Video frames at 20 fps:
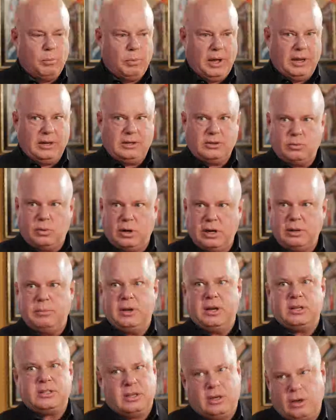But 20
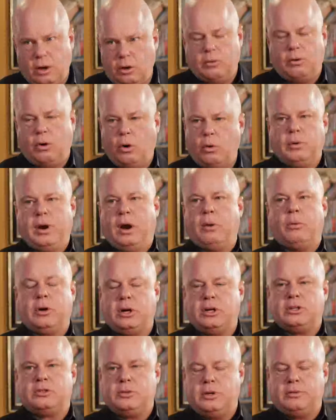minutes, now we're going
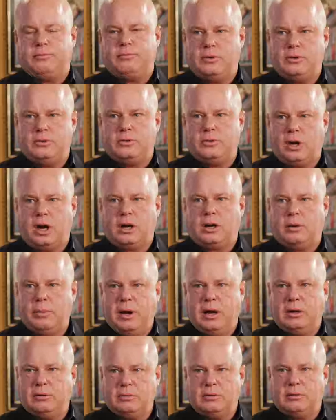to shift and talk
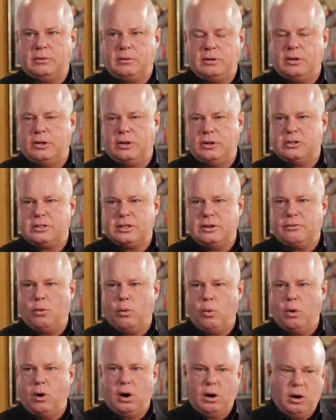about, the Civil War.